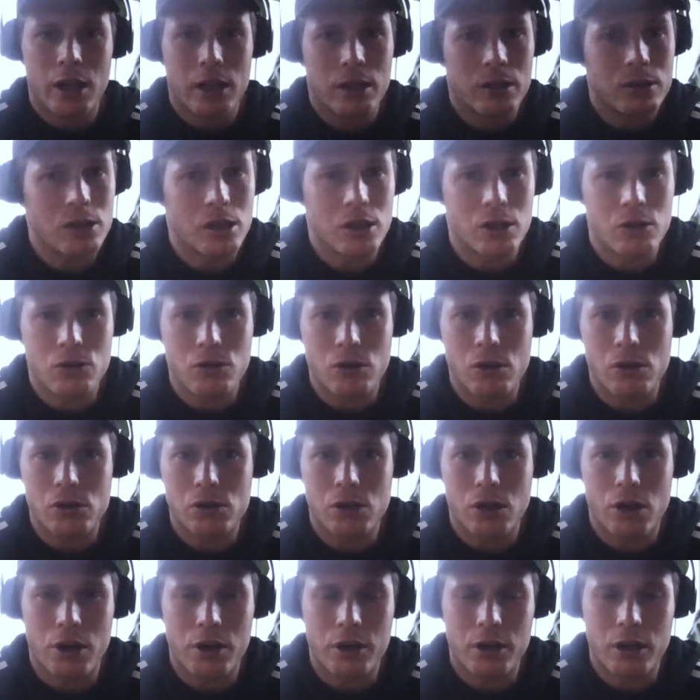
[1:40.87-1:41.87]
This intro
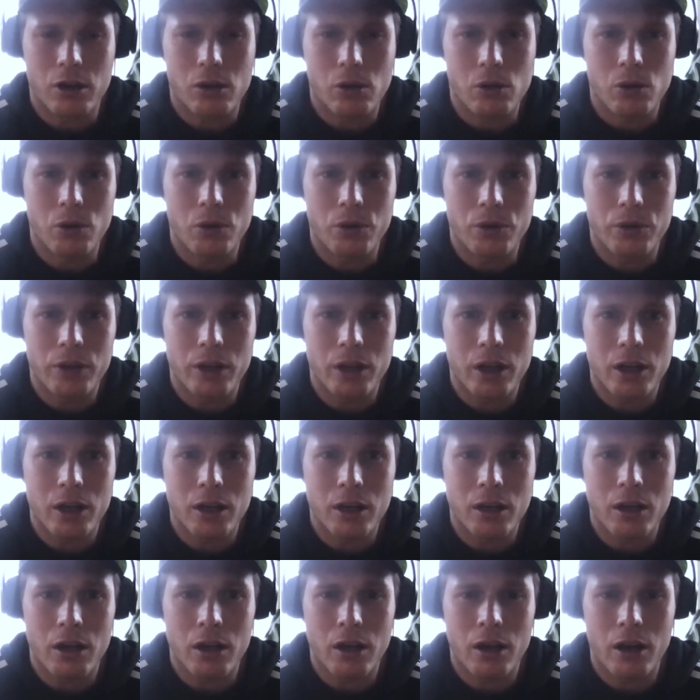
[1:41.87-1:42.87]
is longer than the whole
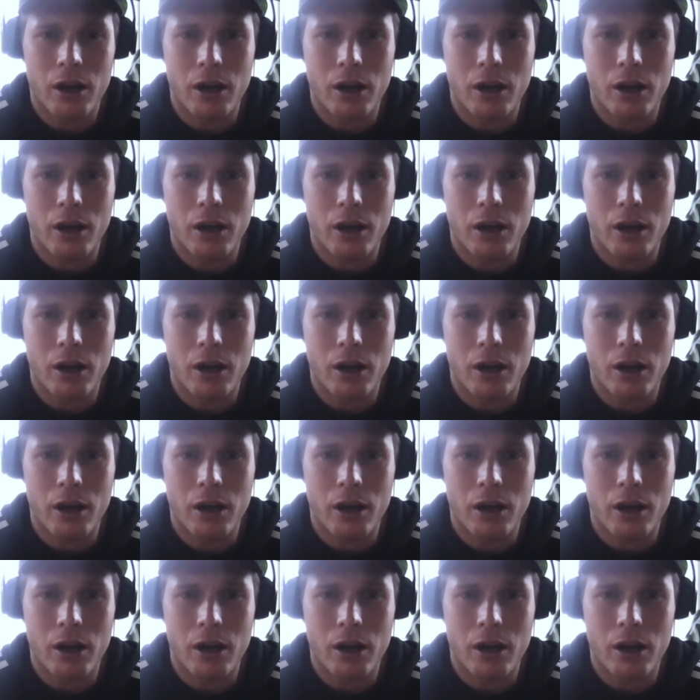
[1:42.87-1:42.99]
thing.